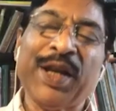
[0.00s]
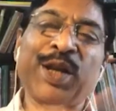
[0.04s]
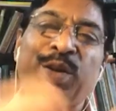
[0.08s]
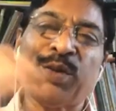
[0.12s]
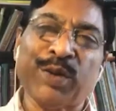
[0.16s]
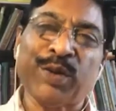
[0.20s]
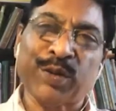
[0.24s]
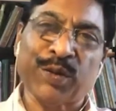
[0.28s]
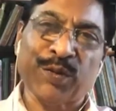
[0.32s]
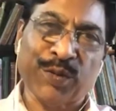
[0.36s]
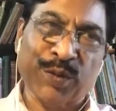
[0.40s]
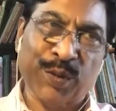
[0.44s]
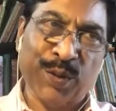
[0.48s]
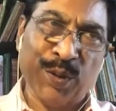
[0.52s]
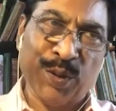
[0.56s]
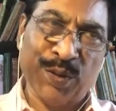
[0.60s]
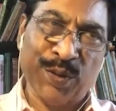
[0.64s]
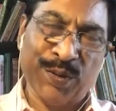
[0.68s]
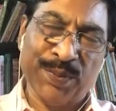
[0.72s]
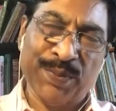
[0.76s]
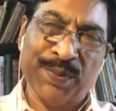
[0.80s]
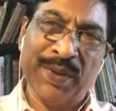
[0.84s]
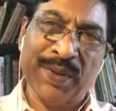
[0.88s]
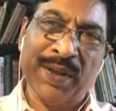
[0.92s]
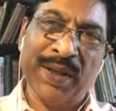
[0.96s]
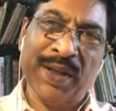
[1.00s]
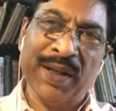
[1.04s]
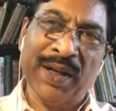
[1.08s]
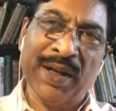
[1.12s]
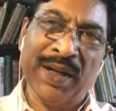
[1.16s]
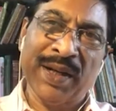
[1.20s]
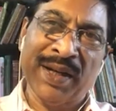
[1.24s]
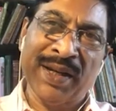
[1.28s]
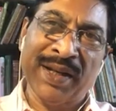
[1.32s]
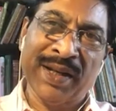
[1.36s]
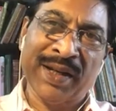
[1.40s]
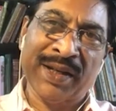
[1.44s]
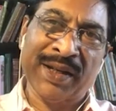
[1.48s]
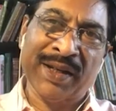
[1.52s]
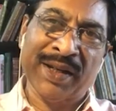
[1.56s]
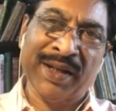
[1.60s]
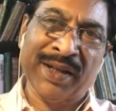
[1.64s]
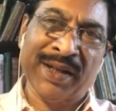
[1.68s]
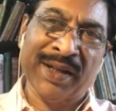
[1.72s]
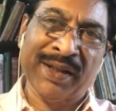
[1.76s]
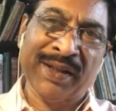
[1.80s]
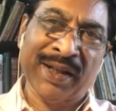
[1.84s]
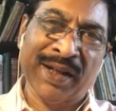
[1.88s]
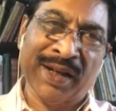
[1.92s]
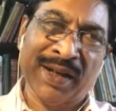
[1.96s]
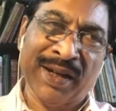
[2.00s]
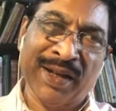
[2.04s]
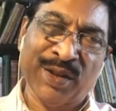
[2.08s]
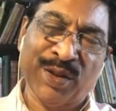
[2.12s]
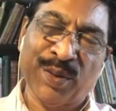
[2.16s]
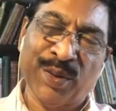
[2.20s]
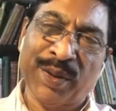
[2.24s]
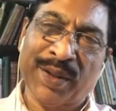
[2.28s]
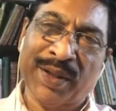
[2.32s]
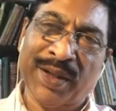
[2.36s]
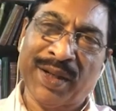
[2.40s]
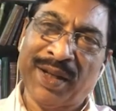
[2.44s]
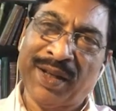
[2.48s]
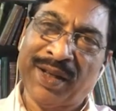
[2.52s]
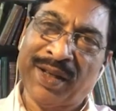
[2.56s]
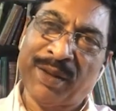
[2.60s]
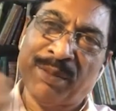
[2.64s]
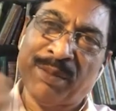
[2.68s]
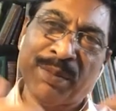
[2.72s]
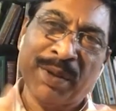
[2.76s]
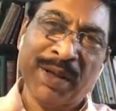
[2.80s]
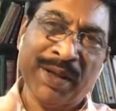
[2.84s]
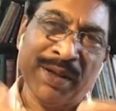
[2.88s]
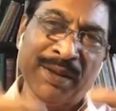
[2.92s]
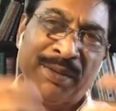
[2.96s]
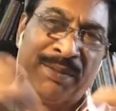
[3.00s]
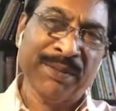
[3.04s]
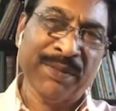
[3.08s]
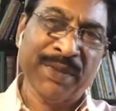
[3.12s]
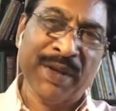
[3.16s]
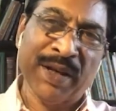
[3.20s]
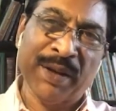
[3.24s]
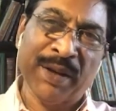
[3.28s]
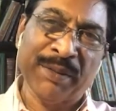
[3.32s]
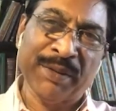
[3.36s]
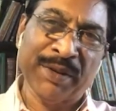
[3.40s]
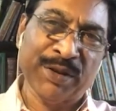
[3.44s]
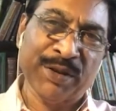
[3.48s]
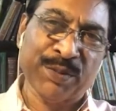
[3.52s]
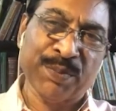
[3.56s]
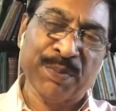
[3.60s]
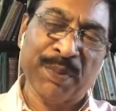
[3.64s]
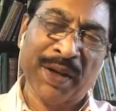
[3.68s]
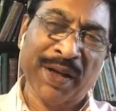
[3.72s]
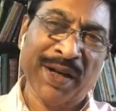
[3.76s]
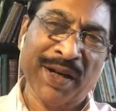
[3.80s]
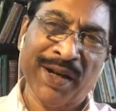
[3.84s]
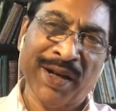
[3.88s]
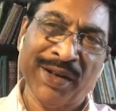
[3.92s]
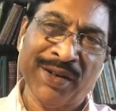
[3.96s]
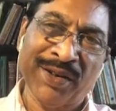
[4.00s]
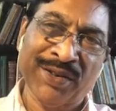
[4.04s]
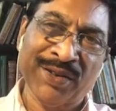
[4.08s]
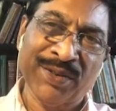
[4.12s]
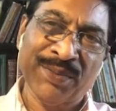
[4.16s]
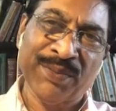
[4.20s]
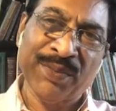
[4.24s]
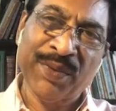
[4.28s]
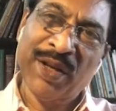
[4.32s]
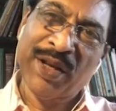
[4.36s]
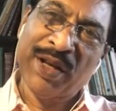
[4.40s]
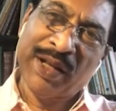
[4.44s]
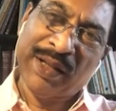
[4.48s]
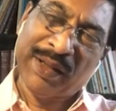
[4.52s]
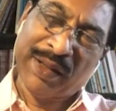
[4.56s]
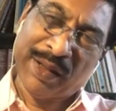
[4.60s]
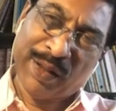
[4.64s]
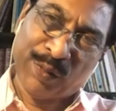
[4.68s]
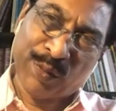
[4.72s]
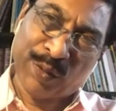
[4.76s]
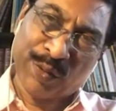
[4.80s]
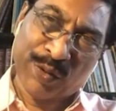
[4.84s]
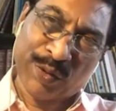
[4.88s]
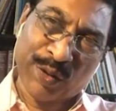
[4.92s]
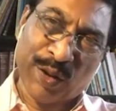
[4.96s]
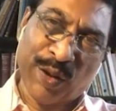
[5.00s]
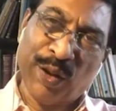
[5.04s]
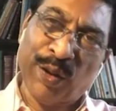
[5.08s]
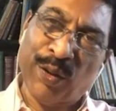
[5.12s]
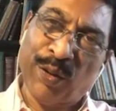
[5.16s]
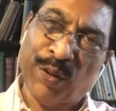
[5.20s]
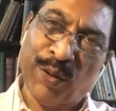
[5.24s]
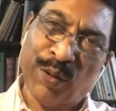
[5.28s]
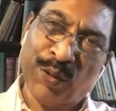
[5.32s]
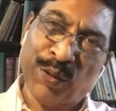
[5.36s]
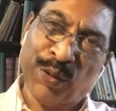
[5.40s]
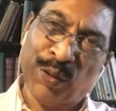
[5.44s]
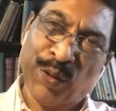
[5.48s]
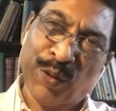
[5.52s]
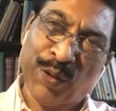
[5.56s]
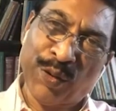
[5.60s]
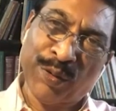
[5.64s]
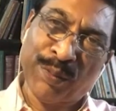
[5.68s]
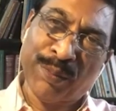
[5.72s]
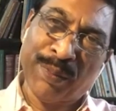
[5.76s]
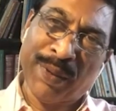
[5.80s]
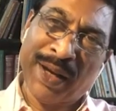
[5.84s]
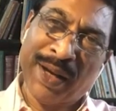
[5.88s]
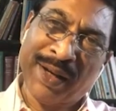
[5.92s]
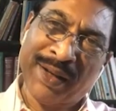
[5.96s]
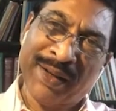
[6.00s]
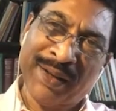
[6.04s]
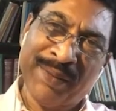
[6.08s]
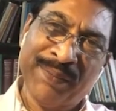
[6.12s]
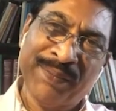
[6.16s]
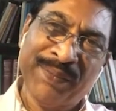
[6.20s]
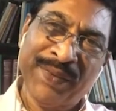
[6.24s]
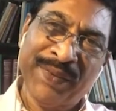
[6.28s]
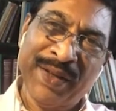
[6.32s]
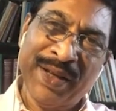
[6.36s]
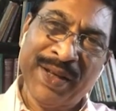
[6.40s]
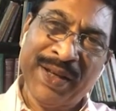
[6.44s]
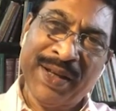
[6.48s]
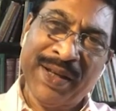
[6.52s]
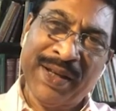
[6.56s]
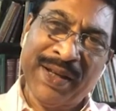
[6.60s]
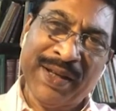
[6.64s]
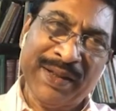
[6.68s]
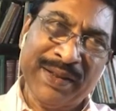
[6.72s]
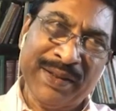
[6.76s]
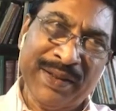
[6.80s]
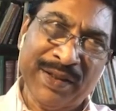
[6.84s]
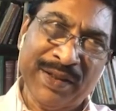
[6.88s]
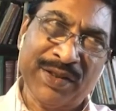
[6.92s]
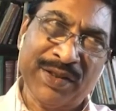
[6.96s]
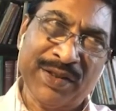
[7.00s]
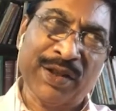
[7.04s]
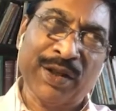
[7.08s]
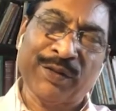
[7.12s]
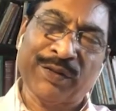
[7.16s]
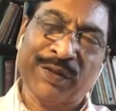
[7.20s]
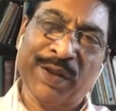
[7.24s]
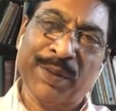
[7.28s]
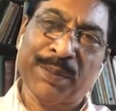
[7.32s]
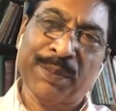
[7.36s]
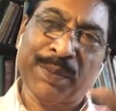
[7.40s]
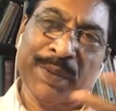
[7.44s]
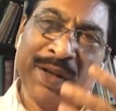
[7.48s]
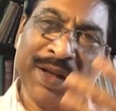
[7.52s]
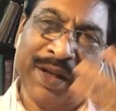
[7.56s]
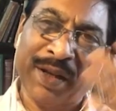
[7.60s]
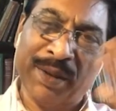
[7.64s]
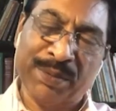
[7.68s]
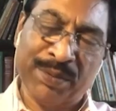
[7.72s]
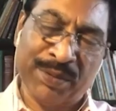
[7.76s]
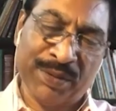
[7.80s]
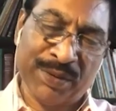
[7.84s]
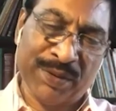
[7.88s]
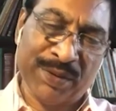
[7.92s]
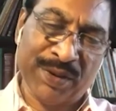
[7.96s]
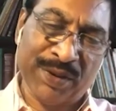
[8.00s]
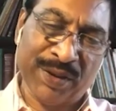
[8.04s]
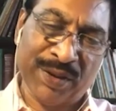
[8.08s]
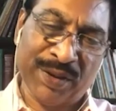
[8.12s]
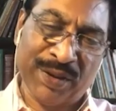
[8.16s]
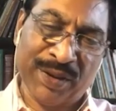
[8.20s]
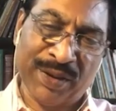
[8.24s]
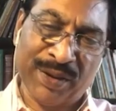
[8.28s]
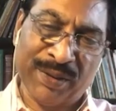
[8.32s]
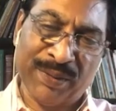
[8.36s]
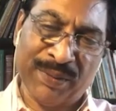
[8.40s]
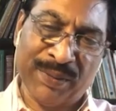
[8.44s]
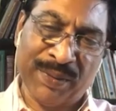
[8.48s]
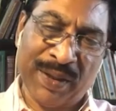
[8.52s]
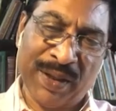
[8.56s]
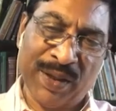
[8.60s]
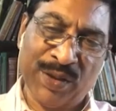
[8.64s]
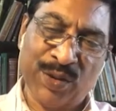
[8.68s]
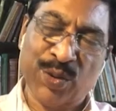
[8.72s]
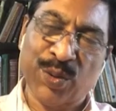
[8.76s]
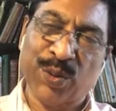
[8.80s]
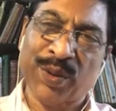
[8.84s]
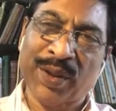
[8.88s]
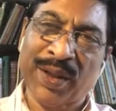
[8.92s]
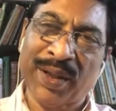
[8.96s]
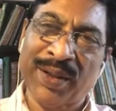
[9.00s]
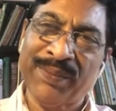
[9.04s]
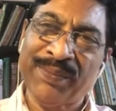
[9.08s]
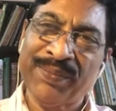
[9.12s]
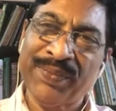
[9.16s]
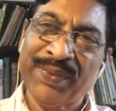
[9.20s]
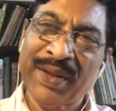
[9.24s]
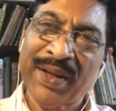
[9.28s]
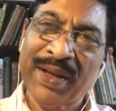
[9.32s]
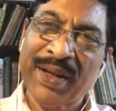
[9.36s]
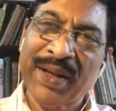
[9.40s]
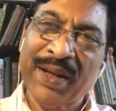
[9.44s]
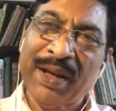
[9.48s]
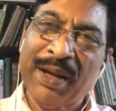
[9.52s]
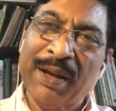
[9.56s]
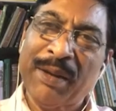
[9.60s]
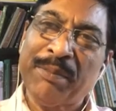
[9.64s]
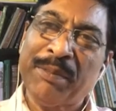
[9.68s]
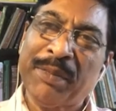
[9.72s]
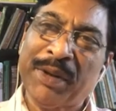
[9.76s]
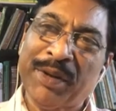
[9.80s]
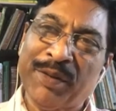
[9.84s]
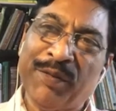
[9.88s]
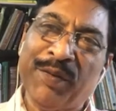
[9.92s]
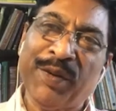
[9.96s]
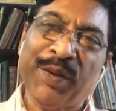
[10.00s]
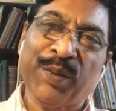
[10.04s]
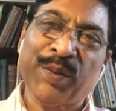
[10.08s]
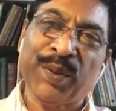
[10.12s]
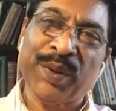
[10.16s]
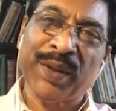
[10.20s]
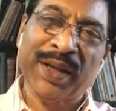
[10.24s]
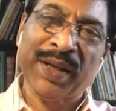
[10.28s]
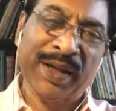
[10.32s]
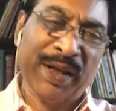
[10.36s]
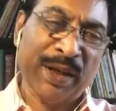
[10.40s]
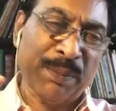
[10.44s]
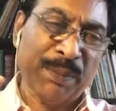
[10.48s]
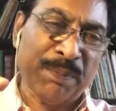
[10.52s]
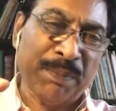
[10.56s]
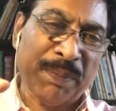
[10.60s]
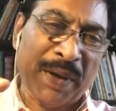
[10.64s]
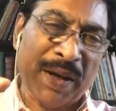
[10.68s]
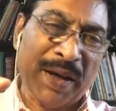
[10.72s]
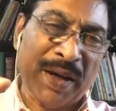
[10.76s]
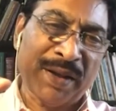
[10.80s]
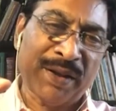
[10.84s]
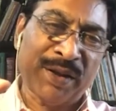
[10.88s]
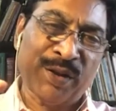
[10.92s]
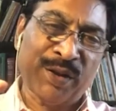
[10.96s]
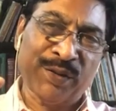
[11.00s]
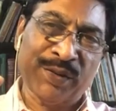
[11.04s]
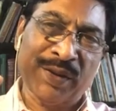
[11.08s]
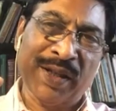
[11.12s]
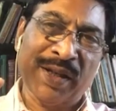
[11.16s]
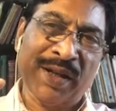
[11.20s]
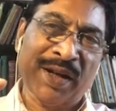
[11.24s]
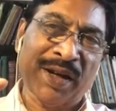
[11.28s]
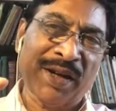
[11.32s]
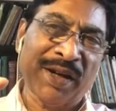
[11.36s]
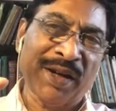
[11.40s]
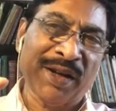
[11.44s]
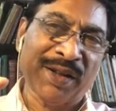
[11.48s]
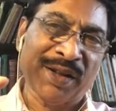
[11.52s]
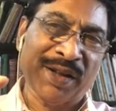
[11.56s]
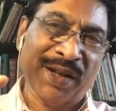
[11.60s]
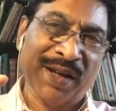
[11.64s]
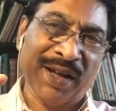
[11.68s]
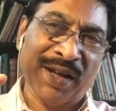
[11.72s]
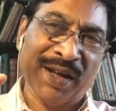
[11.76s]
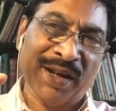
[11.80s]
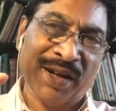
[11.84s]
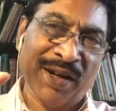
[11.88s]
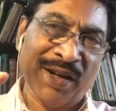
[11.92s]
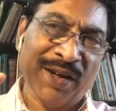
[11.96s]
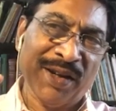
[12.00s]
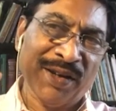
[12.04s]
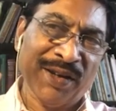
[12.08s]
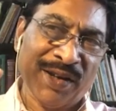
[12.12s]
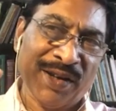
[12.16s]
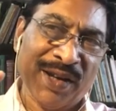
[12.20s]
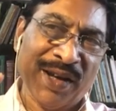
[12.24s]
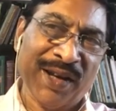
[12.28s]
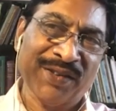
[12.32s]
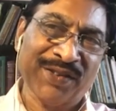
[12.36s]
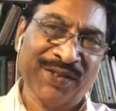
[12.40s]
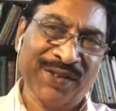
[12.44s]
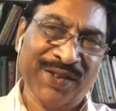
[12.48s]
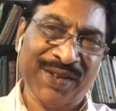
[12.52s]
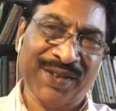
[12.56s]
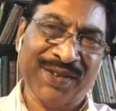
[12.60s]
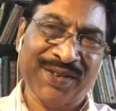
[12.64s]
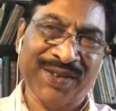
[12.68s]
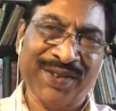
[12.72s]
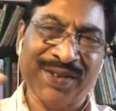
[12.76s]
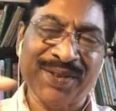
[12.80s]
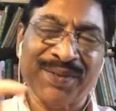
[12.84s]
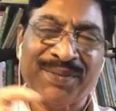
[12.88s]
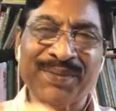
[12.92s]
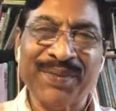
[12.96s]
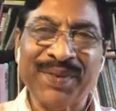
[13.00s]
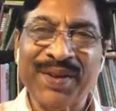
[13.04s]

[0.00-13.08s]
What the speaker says: It was, of course, earlier taken, the relics were taken by smugglers. That was long, long back, just after perhaps Ashoka. But we could get a part of that relic casket.